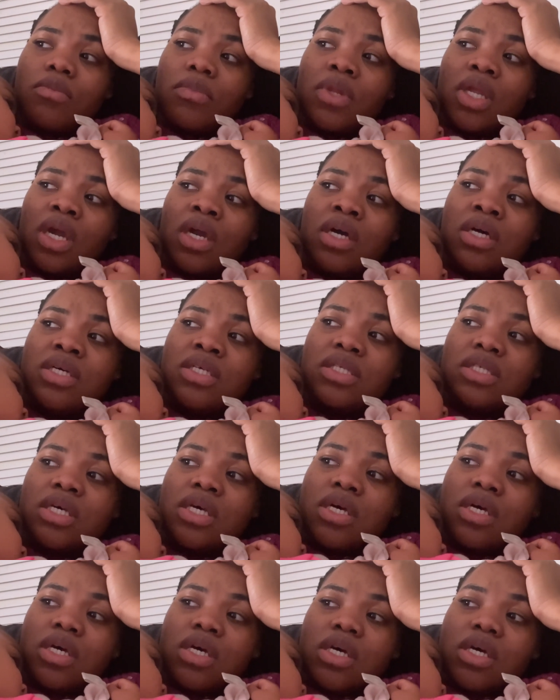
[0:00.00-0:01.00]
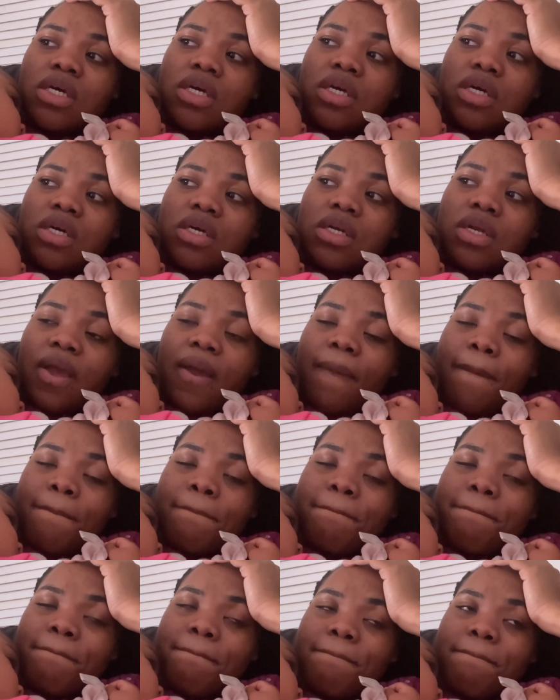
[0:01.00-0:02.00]
Because, yeah,
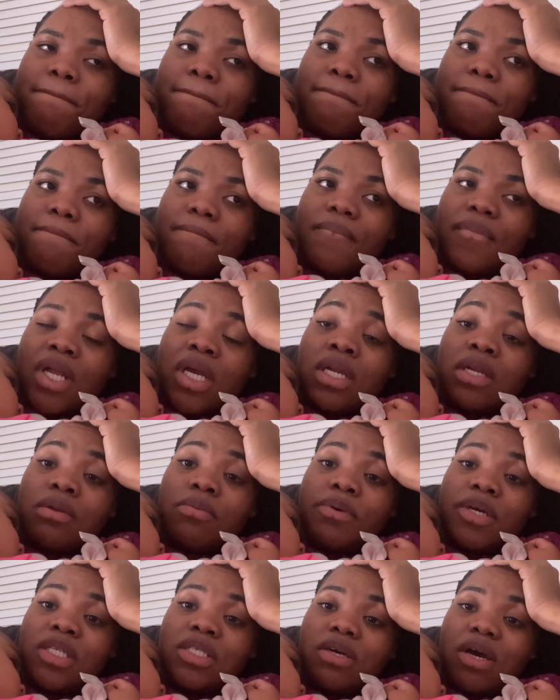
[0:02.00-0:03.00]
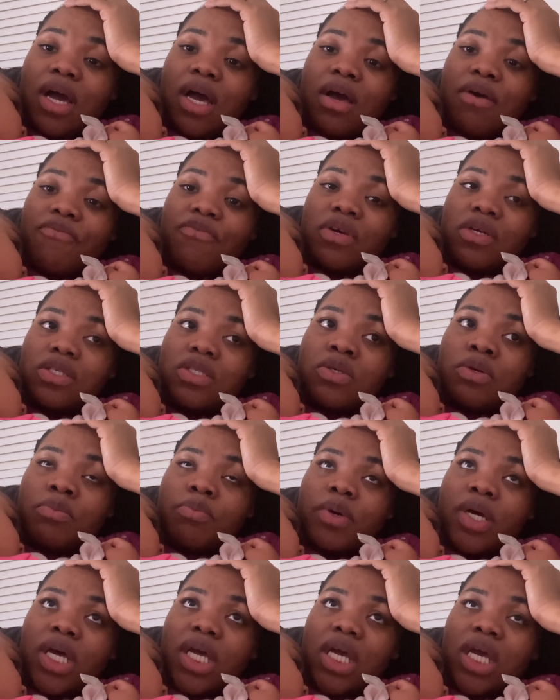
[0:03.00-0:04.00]
and it depends on how I feel too.
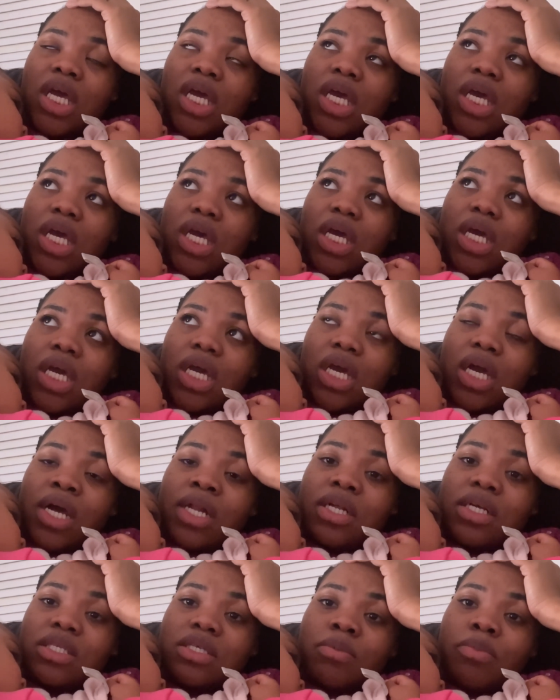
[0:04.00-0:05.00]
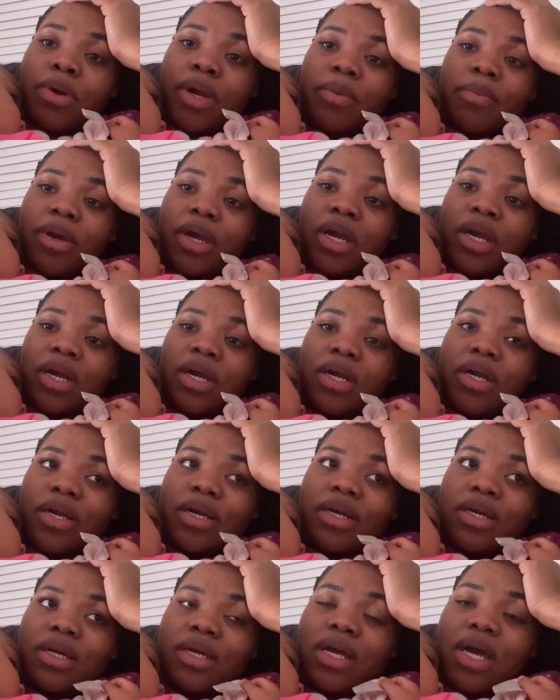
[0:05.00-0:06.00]
But I need to braid my
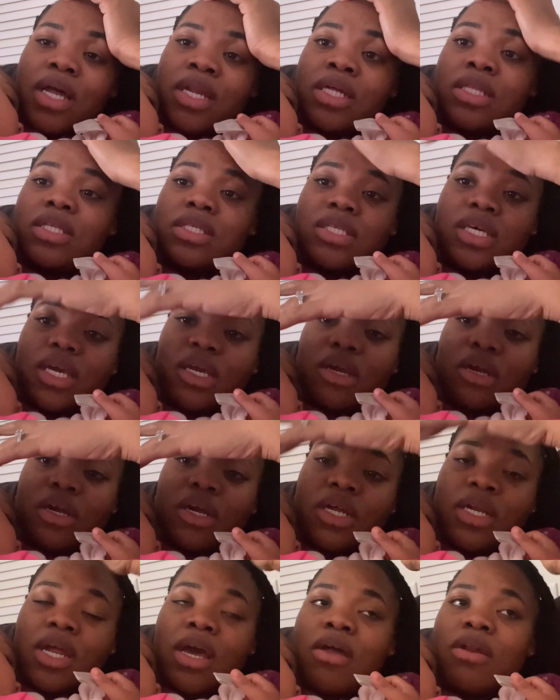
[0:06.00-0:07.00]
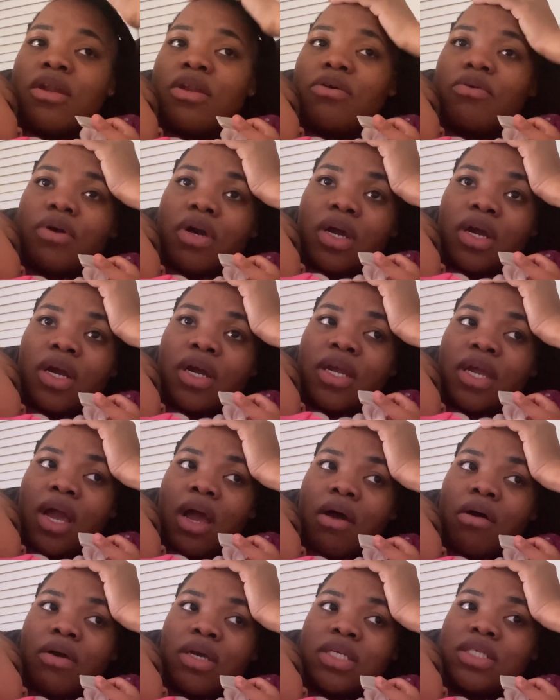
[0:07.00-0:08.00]
hair. I need to take her hair down and do her hair,
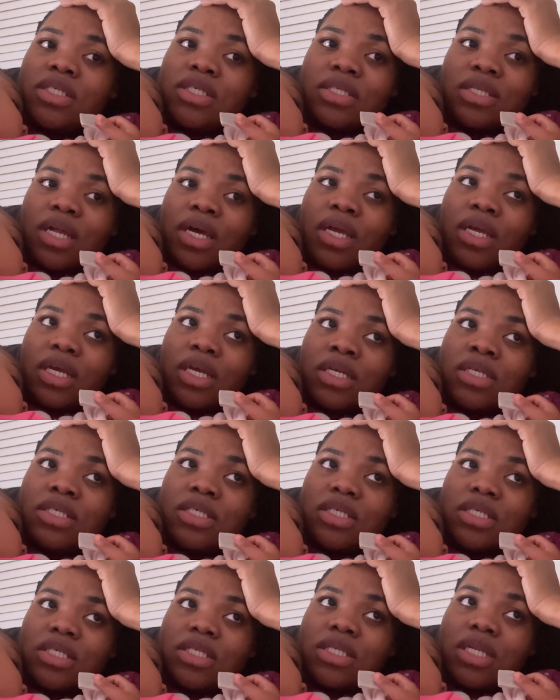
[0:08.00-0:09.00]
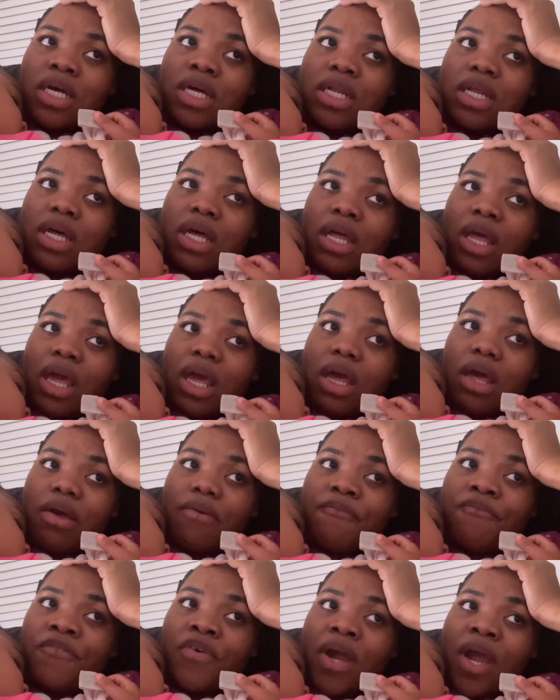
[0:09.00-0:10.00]
y'all. It's just like, it's just a
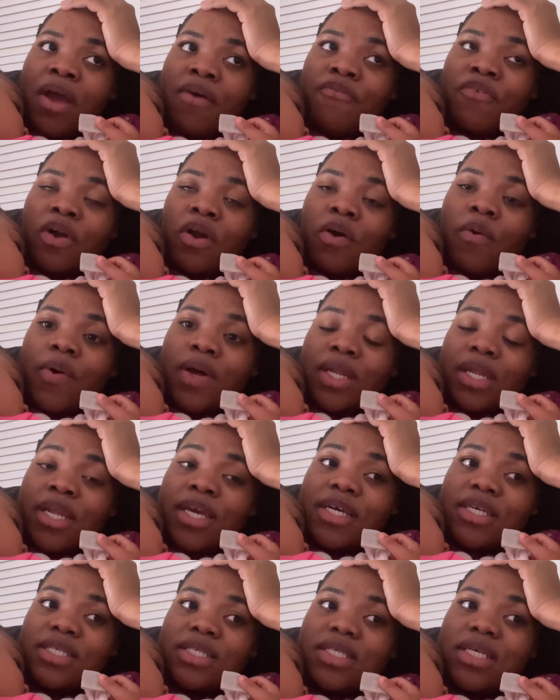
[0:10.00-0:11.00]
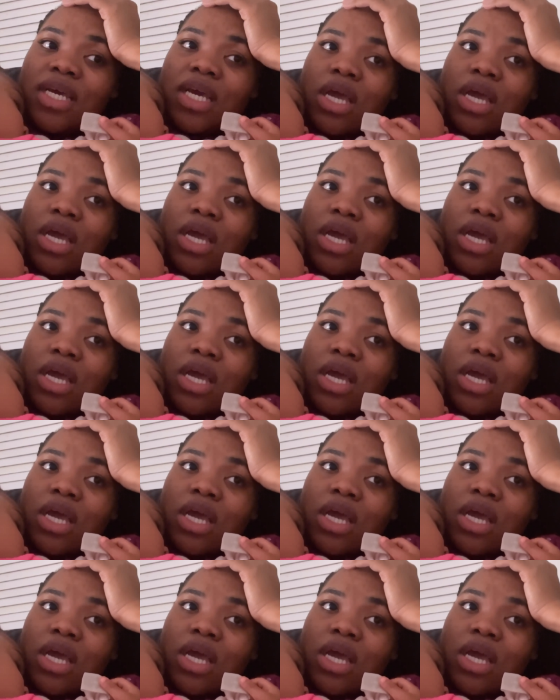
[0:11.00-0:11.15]
forever going list.